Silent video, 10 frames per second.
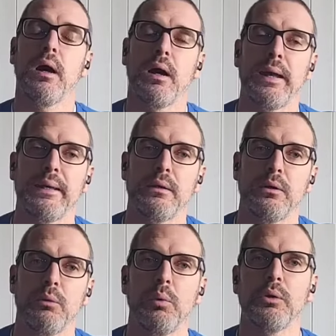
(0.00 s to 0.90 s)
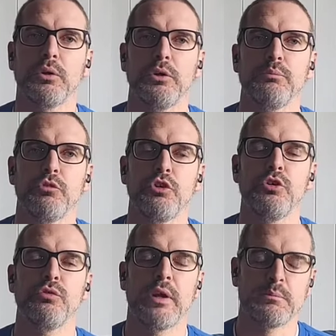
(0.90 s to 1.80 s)
Hi, welcome
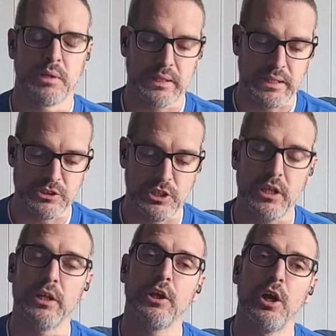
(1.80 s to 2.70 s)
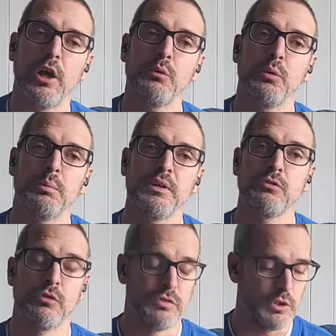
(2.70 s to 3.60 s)
to Rate My Gadget, and I will be
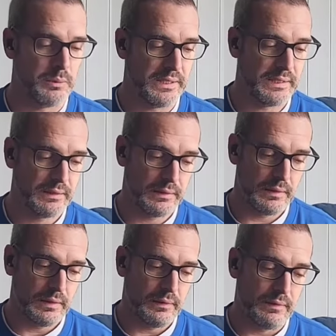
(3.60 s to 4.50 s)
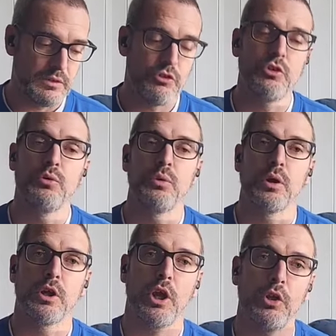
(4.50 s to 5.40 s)
reviewing the two
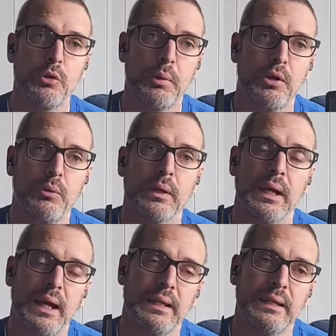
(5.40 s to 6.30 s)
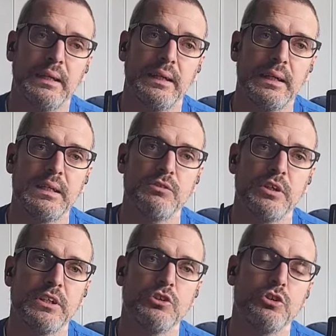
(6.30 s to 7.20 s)
Kobo colour
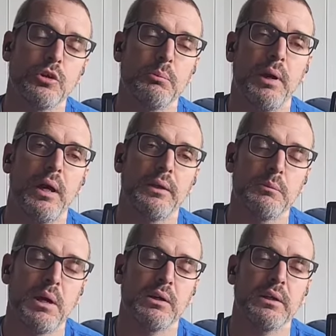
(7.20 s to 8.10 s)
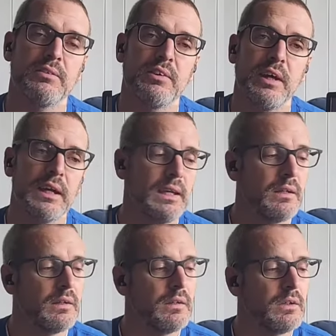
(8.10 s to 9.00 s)
e-readers you can buy on the market today.
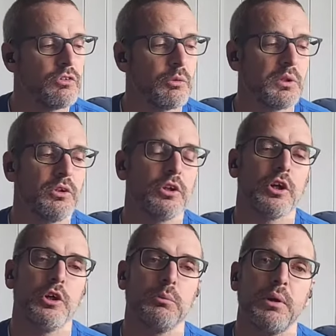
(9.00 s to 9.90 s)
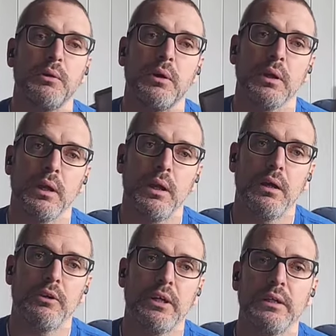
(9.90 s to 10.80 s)
So we've got the Kobo
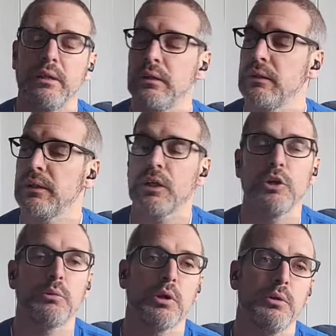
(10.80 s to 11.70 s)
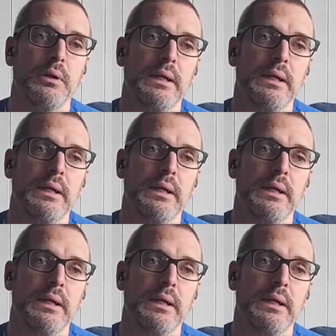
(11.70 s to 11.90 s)
Clara and the Kobo